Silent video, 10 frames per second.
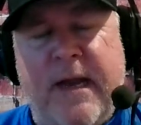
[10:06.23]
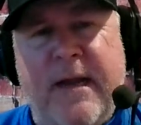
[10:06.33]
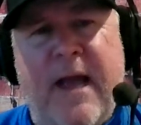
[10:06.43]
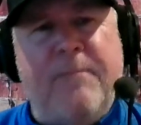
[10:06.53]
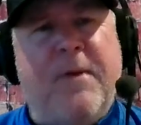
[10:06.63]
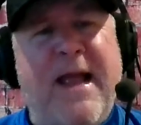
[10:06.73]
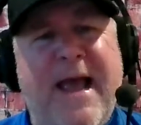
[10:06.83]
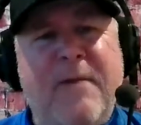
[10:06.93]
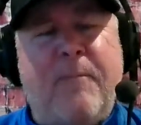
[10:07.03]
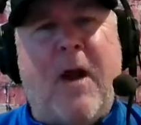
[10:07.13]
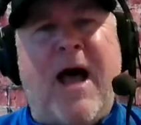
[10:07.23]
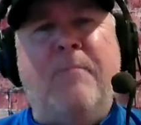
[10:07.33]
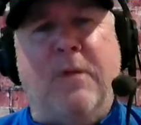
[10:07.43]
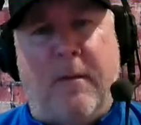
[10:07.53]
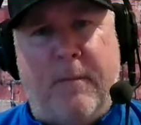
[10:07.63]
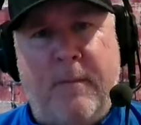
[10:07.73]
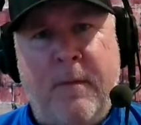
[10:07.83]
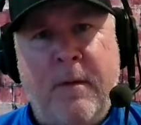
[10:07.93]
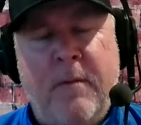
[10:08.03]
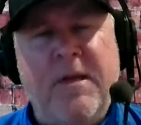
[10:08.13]
night, but I had a problem
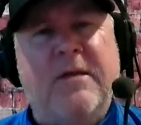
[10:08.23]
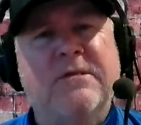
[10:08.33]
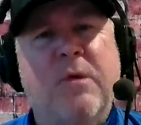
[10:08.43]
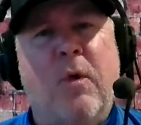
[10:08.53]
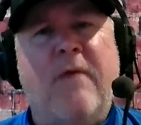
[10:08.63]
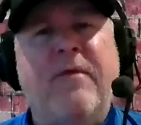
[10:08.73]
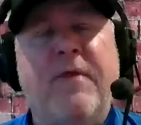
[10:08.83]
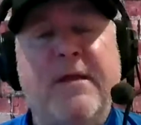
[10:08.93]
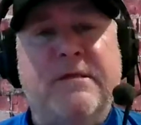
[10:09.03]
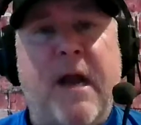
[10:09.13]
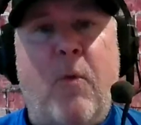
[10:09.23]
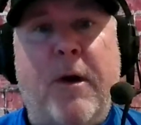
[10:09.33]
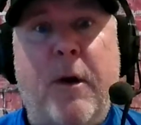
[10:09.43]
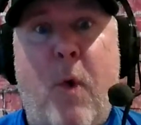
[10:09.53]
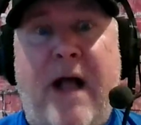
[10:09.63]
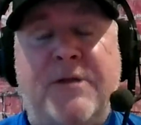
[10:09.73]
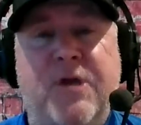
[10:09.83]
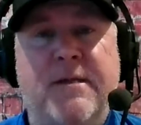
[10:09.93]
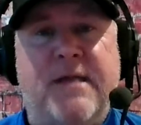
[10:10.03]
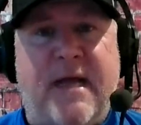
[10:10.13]
because there were other things that I wanted to watch
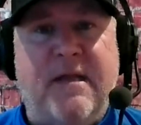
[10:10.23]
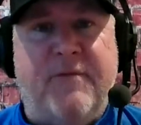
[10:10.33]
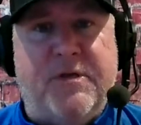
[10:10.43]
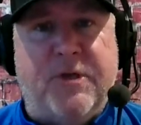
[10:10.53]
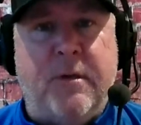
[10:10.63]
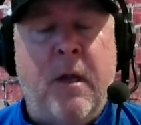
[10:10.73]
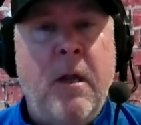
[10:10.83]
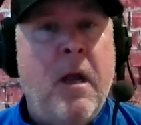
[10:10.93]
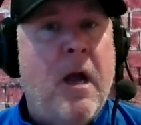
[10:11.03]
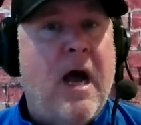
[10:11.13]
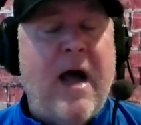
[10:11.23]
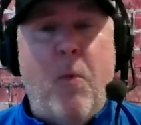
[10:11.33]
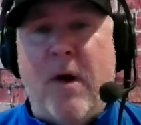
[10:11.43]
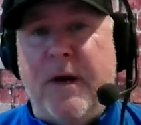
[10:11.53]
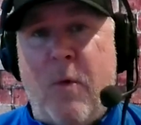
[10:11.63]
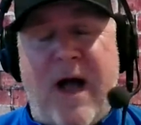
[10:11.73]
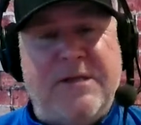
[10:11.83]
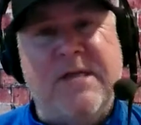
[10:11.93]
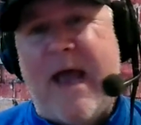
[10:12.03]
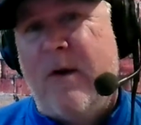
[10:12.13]
on television. I wanted to
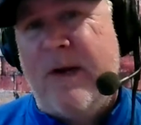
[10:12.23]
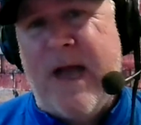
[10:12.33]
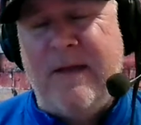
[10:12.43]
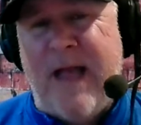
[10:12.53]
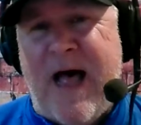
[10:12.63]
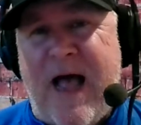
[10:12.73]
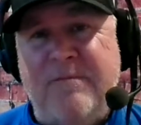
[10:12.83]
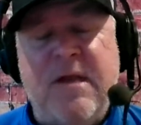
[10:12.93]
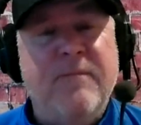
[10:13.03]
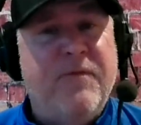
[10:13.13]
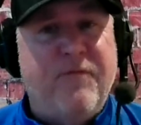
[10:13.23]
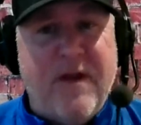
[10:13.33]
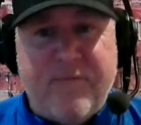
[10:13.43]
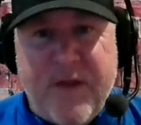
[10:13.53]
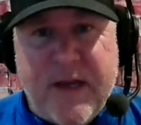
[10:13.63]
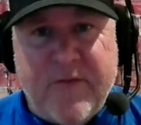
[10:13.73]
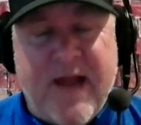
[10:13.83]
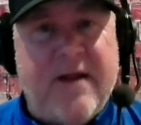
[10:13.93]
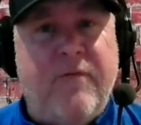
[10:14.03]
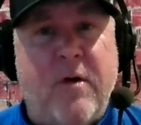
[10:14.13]
watch Saturday Night Live's 50th
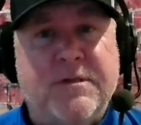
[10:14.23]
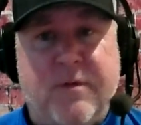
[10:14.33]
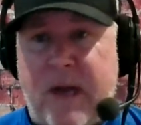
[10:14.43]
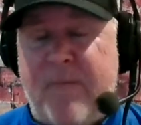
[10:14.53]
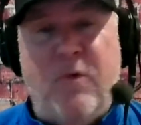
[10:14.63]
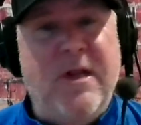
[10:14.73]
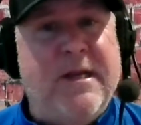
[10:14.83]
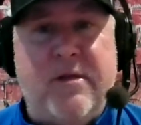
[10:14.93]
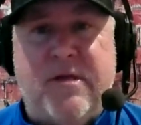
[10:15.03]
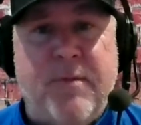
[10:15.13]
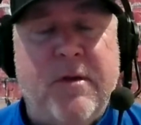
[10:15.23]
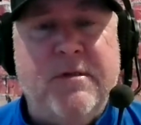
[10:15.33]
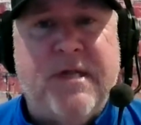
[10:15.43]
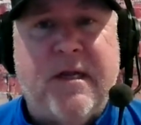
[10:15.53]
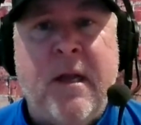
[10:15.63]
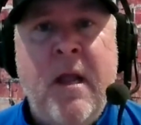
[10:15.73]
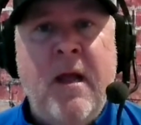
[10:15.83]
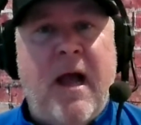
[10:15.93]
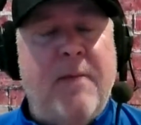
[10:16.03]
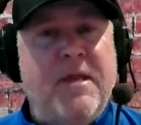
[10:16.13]
anniversary. I'm really into music.
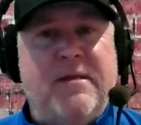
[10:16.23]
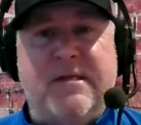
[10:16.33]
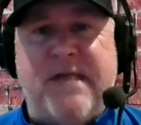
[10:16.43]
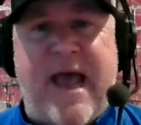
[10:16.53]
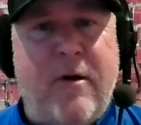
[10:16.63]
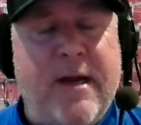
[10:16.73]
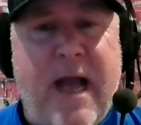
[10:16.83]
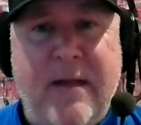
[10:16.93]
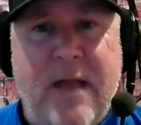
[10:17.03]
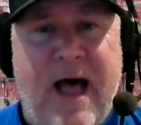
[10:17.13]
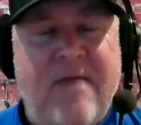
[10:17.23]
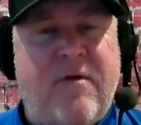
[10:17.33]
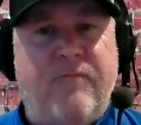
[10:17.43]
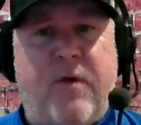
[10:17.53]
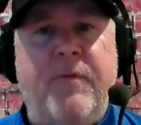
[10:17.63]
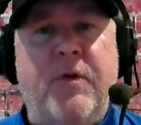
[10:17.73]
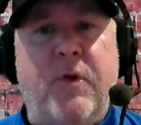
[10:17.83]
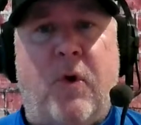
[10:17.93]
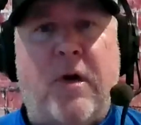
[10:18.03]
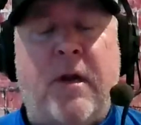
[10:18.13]
I'm into Saturday Night Live. I'm from New
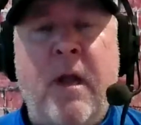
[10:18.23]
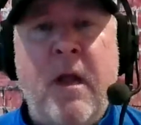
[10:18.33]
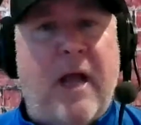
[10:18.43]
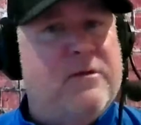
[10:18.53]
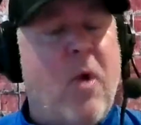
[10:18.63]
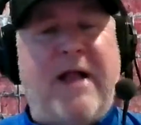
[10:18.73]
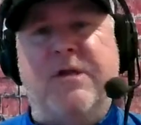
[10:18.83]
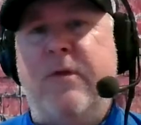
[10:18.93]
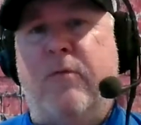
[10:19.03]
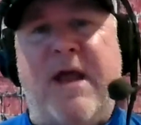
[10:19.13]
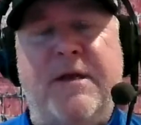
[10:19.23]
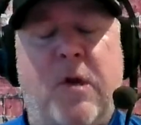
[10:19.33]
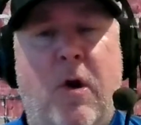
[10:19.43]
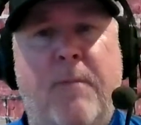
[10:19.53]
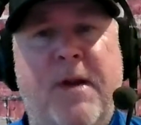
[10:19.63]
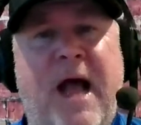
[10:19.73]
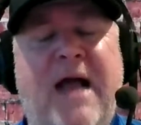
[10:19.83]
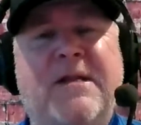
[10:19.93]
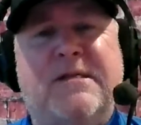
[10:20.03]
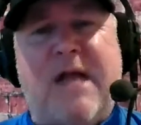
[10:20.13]
York. I was watching the red carpet.
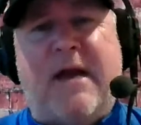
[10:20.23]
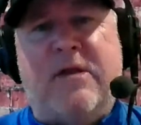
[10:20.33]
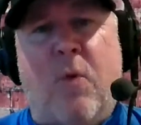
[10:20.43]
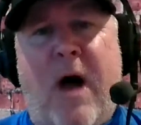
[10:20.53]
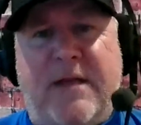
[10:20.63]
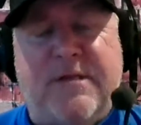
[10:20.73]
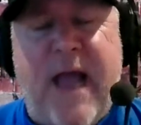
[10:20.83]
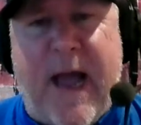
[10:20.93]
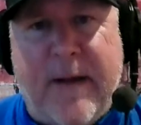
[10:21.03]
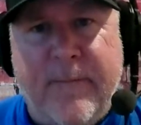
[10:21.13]
I decided to watch that.